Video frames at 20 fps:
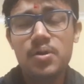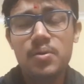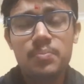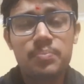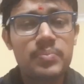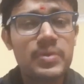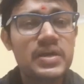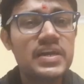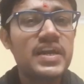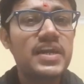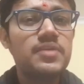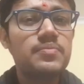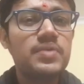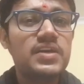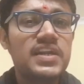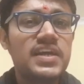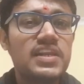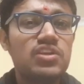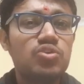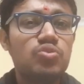But let me
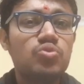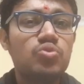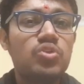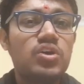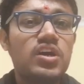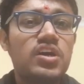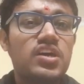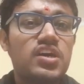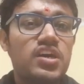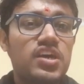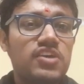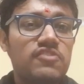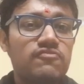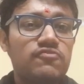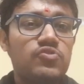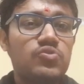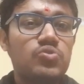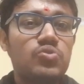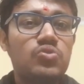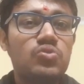tell you,
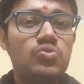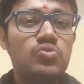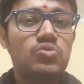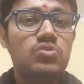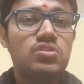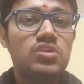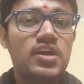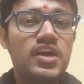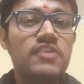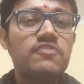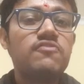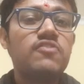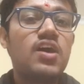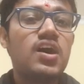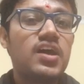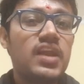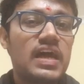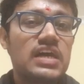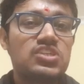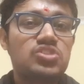if
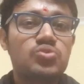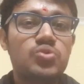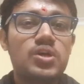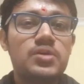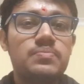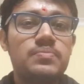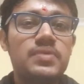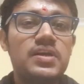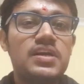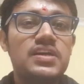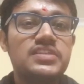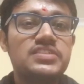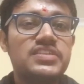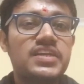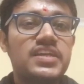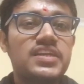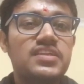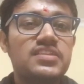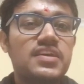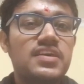our asteroid belt is
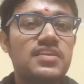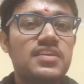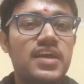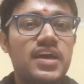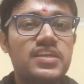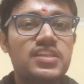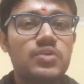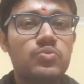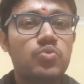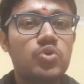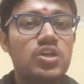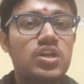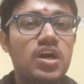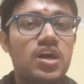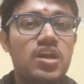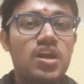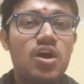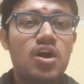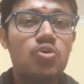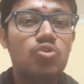anything like the one
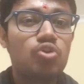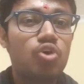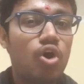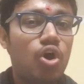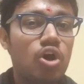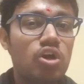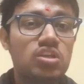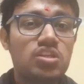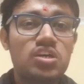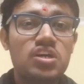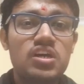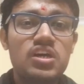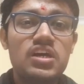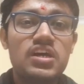around Hot,